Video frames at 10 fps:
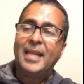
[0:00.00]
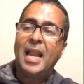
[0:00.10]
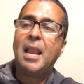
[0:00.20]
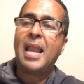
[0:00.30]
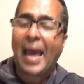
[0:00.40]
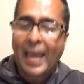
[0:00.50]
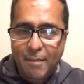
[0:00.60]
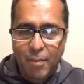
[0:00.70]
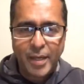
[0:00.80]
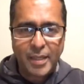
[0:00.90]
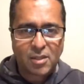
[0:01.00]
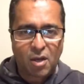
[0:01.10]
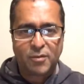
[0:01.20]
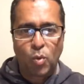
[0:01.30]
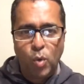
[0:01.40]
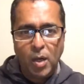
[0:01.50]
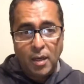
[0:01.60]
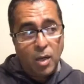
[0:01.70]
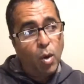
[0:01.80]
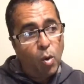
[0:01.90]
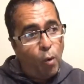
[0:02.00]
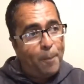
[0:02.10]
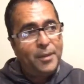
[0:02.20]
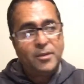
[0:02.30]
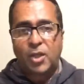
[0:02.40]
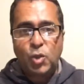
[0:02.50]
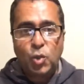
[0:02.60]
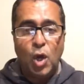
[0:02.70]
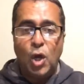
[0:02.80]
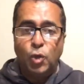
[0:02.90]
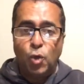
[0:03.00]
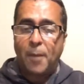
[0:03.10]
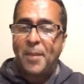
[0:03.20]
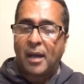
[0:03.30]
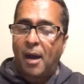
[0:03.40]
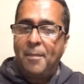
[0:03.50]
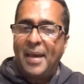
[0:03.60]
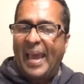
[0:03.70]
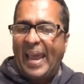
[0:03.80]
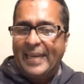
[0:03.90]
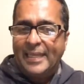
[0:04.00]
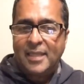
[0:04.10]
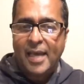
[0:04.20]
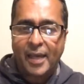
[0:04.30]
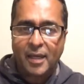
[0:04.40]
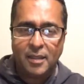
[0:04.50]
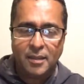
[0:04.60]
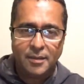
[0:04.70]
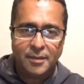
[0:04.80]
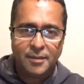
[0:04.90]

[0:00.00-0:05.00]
then the libraries of the world were open to you. You could become anything.